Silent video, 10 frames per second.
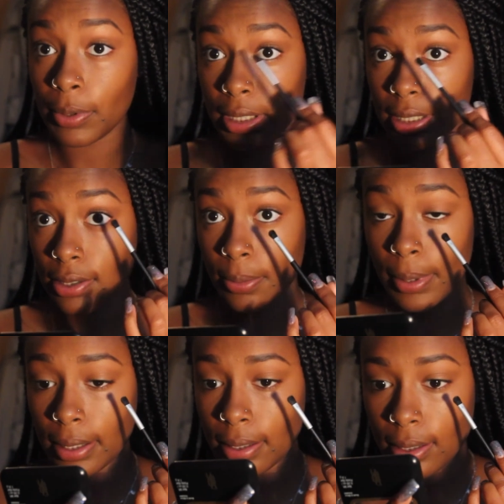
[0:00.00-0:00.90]
putting this under
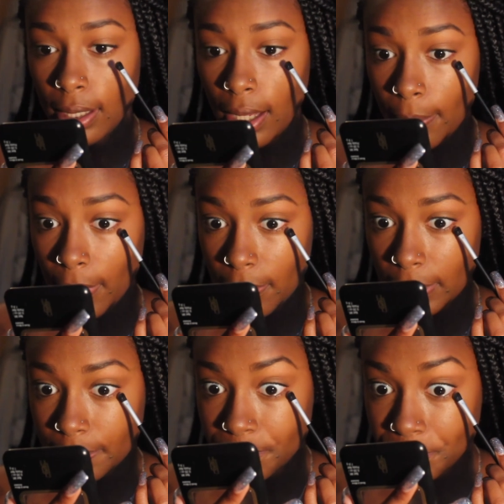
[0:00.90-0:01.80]
my eye, by the way.